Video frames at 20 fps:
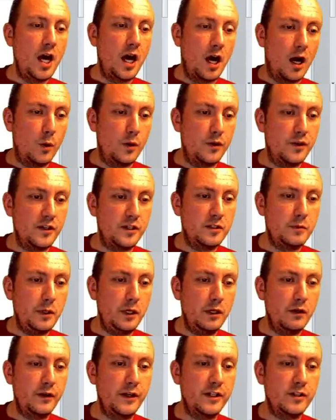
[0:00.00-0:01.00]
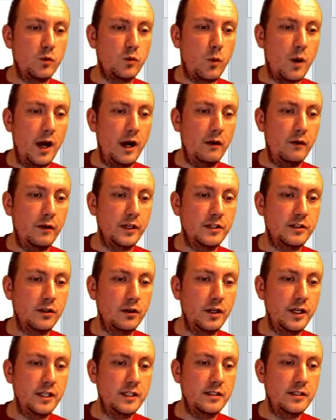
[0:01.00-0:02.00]
with experience wiring
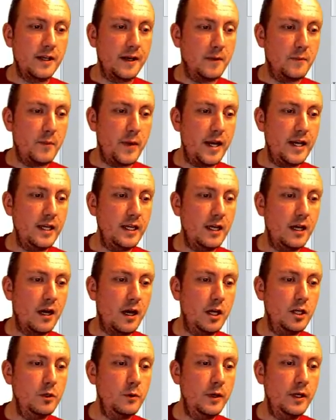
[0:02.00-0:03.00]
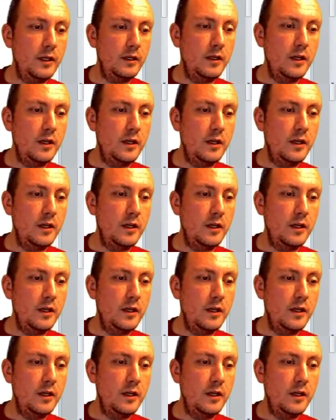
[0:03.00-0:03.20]
circuits and bending conduit,